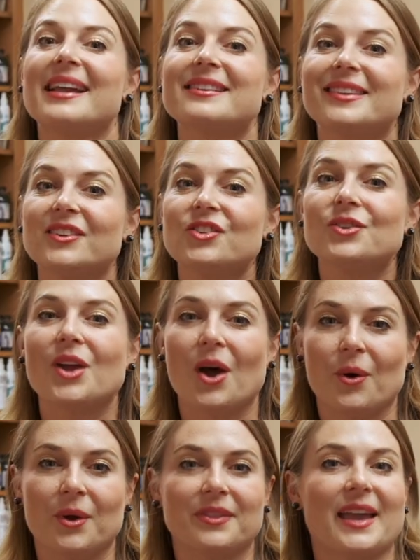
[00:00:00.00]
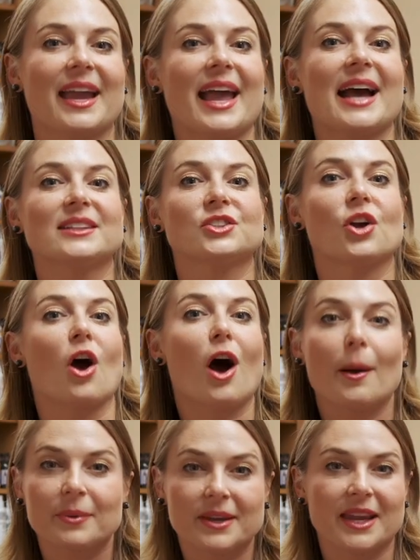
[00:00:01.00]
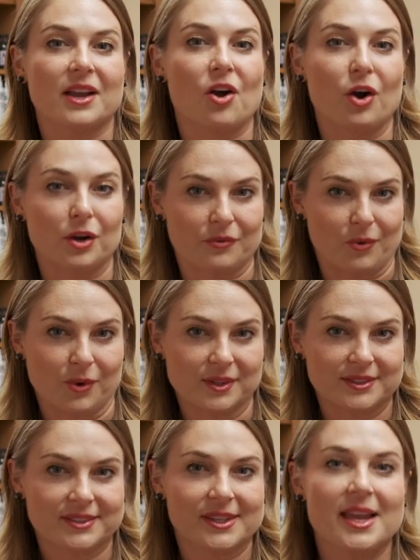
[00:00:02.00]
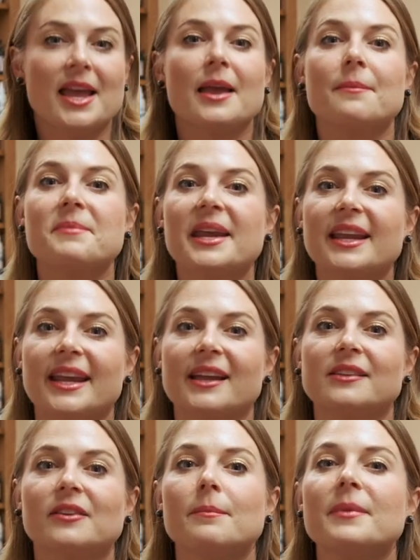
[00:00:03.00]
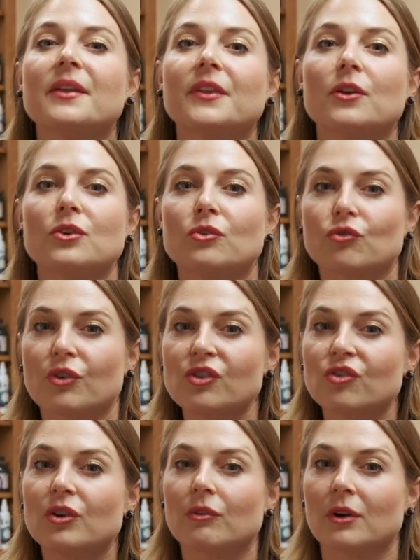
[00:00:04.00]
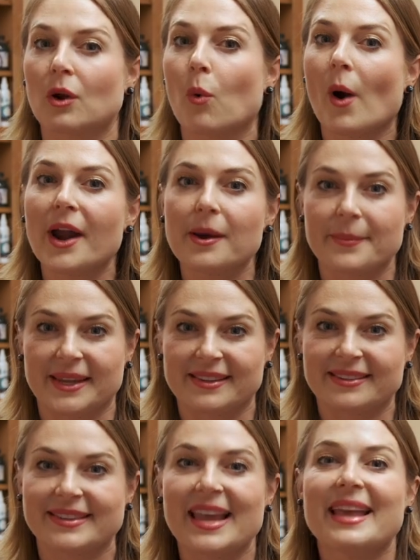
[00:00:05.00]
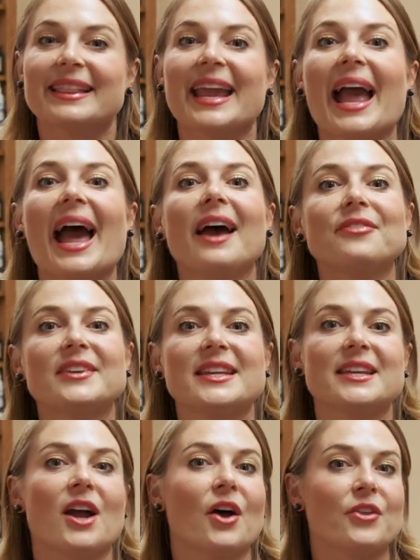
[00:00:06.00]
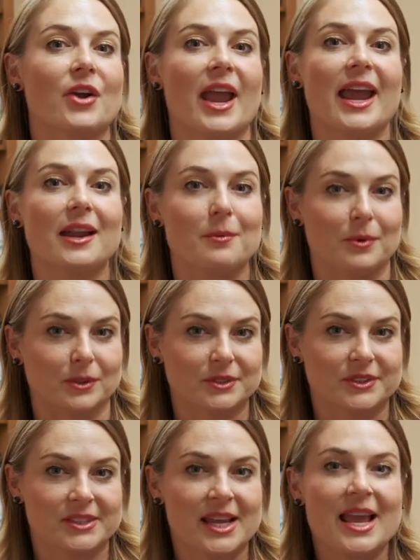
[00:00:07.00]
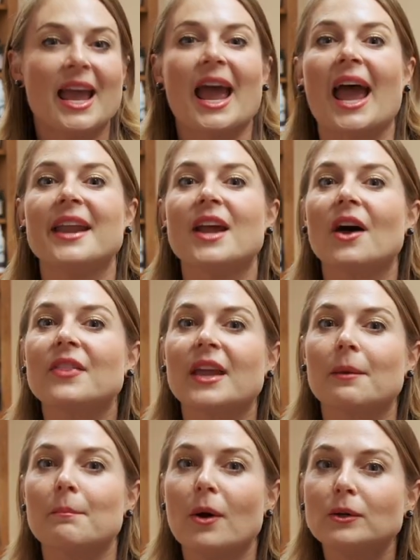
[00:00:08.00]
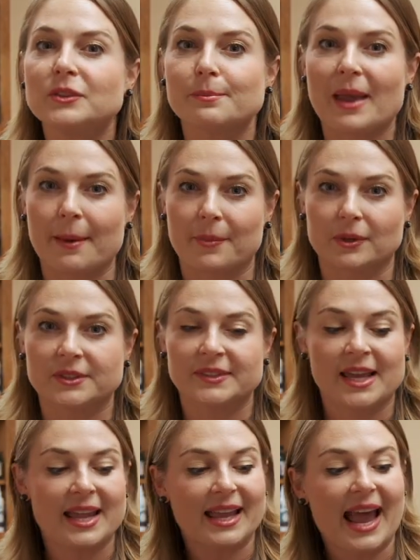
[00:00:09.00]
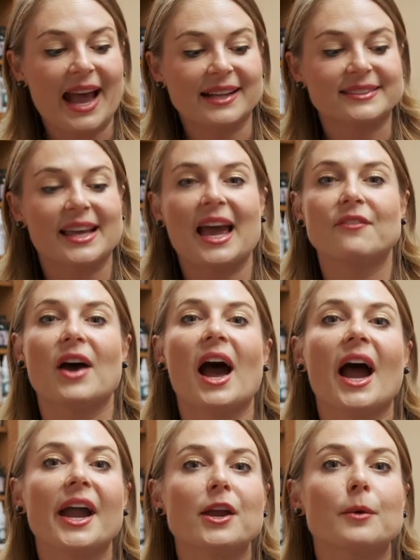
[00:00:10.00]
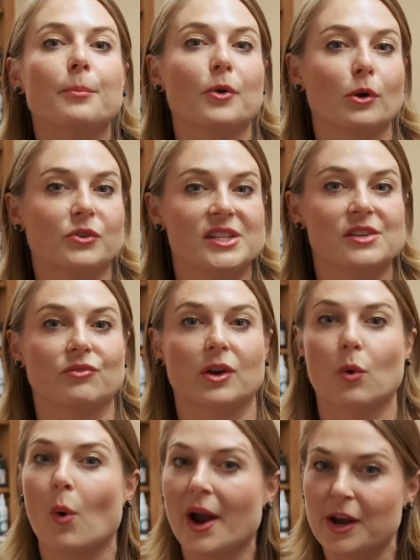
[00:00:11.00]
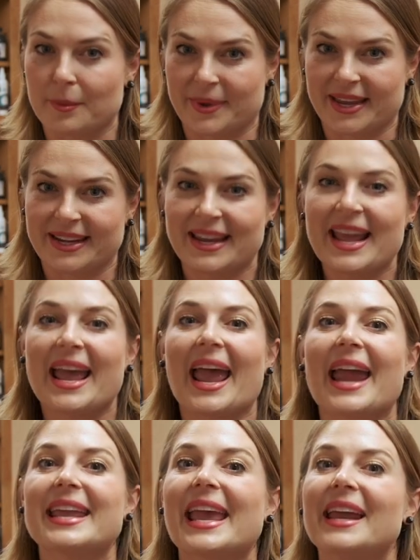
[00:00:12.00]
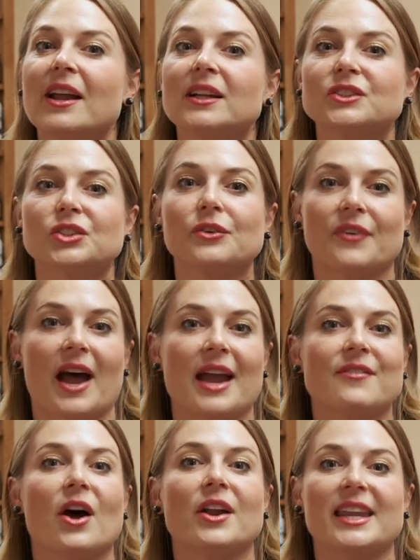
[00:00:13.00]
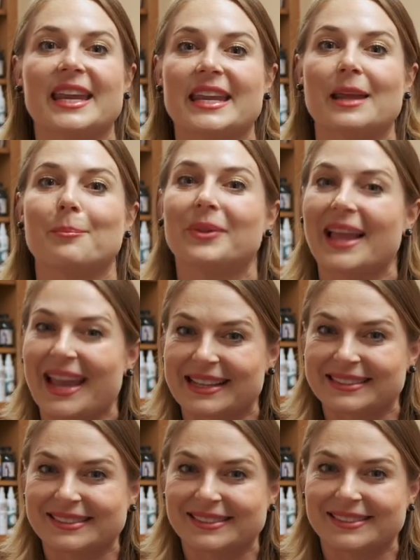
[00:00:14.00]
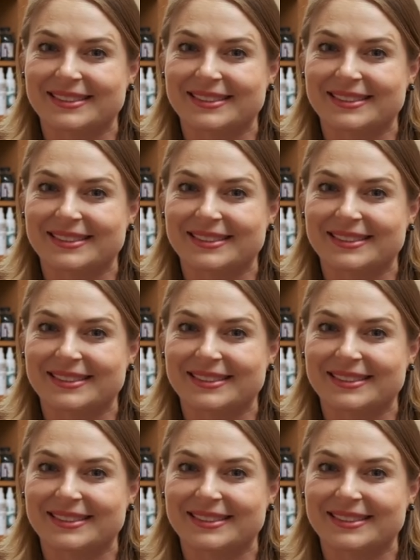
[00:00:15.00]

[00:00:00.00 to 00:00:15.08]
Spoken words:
And did you know that cats are obligate carnivores? Meaning, to meet their nutritional requirements, they have to eat other animals. And unlike most mammals, cats have a higher protein requirement and cannot survive on eating plants.